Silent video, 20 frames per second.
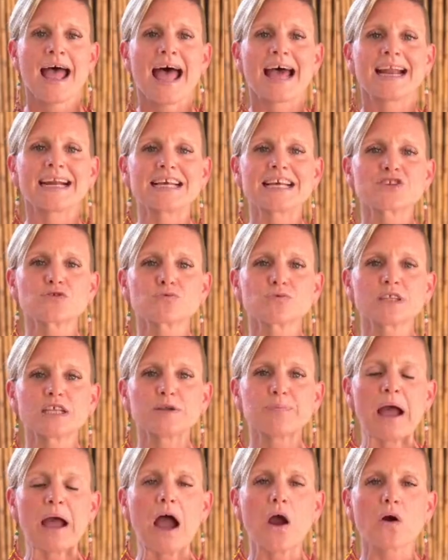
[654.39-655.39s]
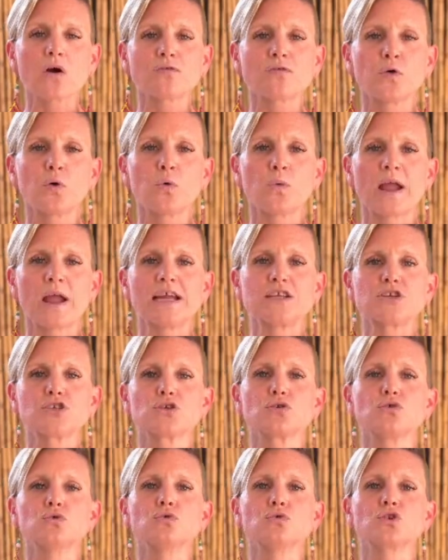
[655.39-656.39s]
And it has a really powerful way
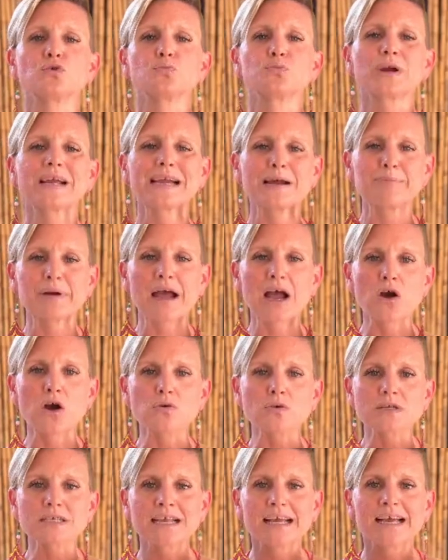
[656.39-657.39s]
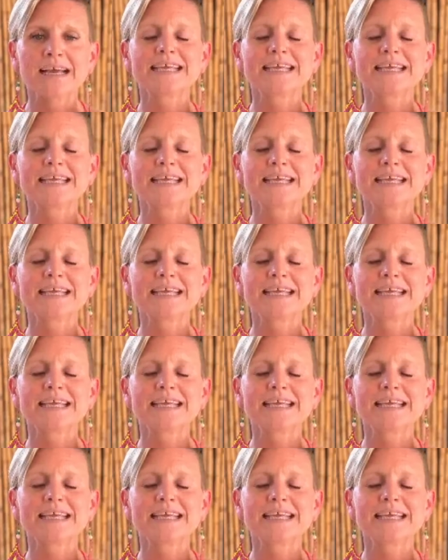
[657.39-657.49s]
to bring about